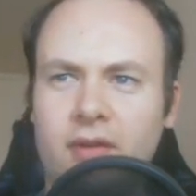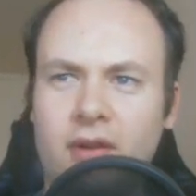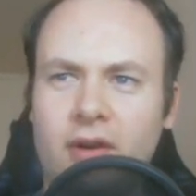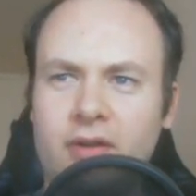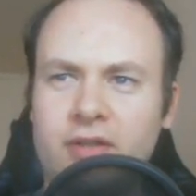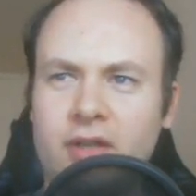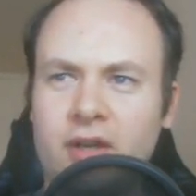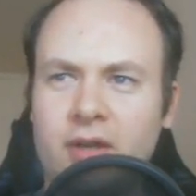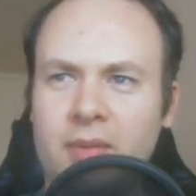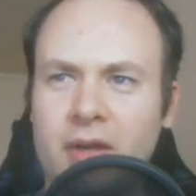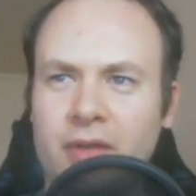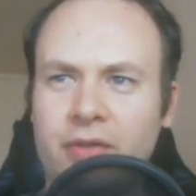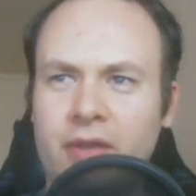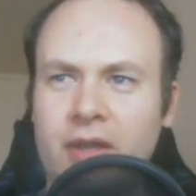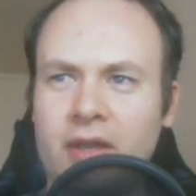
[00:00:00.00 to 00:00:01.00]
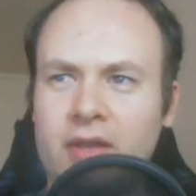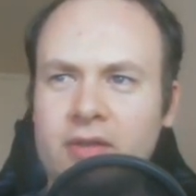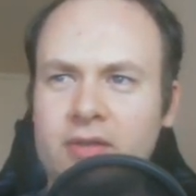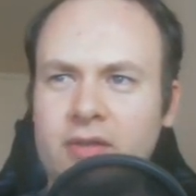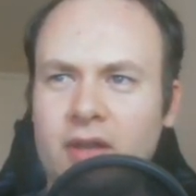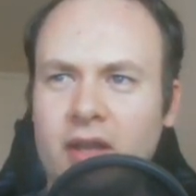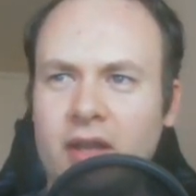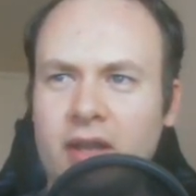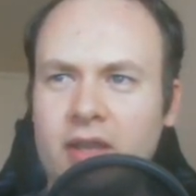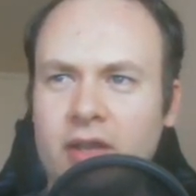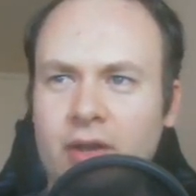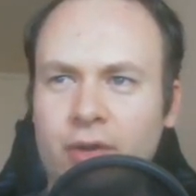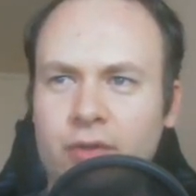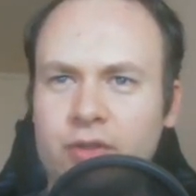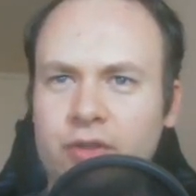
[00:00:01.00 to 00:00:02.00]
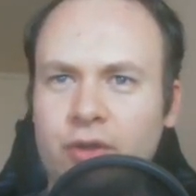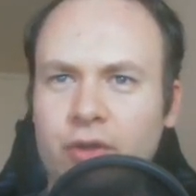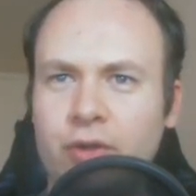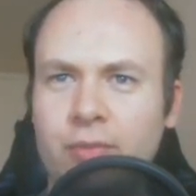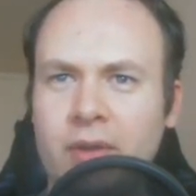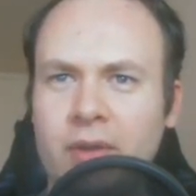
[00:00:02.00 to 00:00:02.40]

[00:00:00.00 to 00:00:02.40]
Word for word: are talking about things like, you know, so you